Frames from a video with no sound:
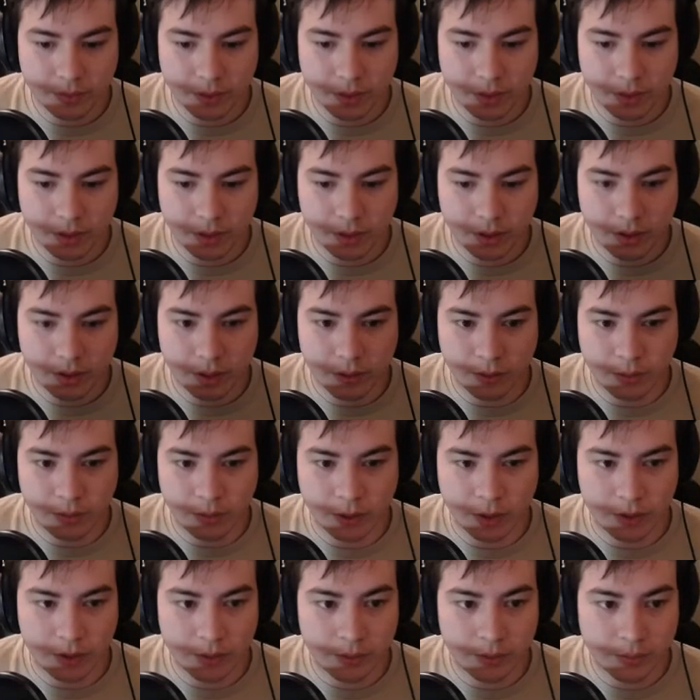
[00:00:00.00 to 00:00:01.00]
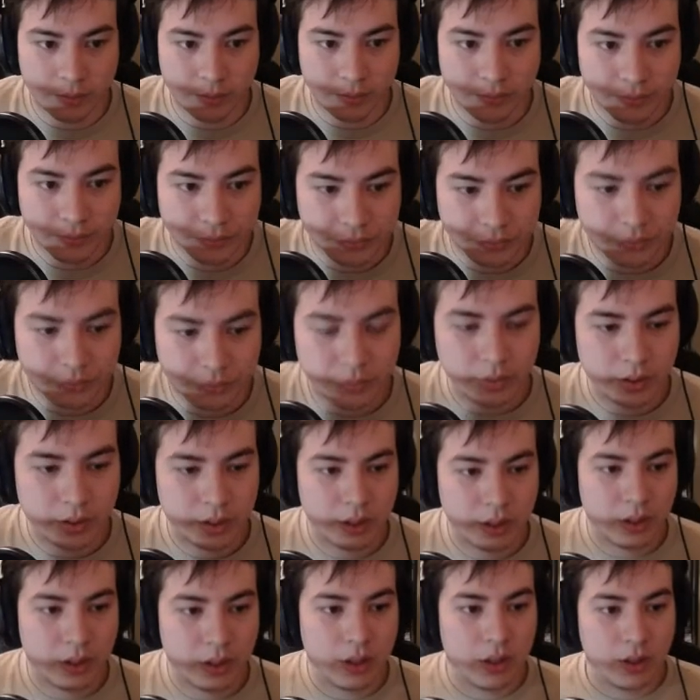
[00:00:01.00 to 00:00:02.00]
Siegfried.
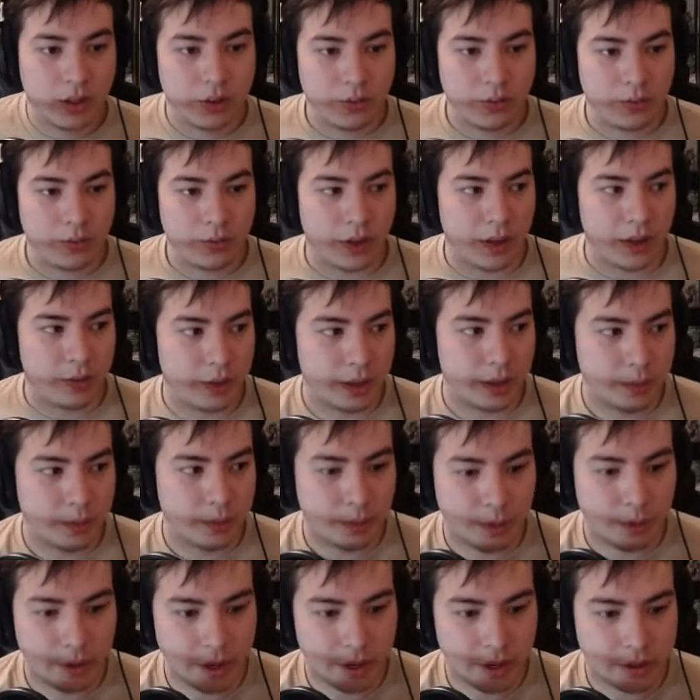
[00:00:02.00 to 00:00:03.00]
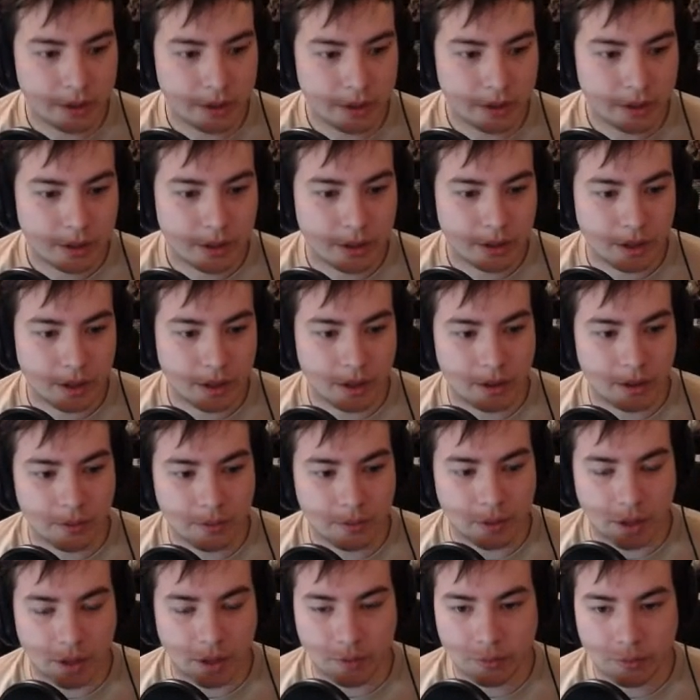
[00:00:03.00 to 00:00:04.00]
5 play point,
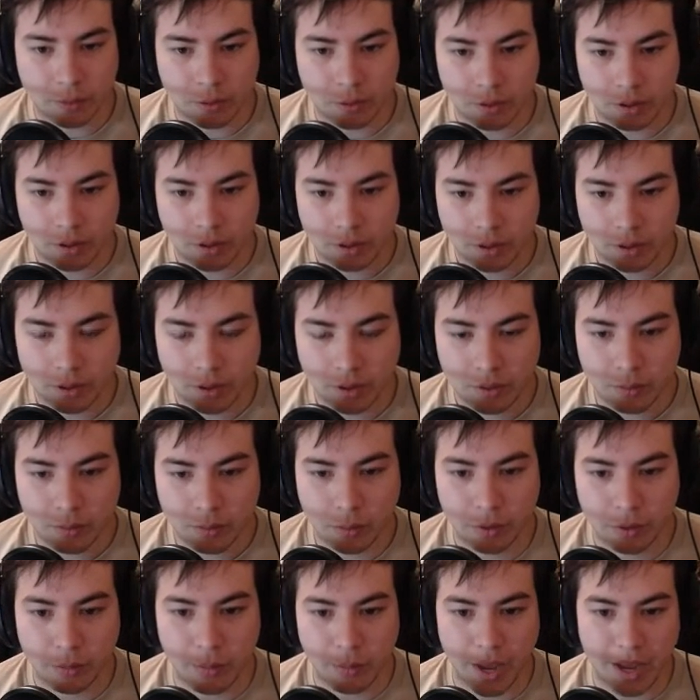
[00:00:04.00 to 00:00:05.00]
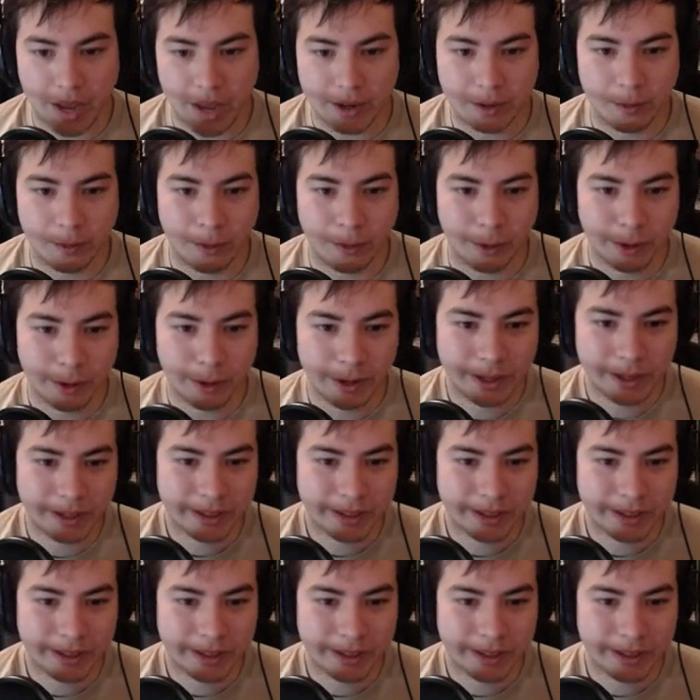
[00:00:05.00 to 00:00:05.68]
5/4 with Bane and Ward.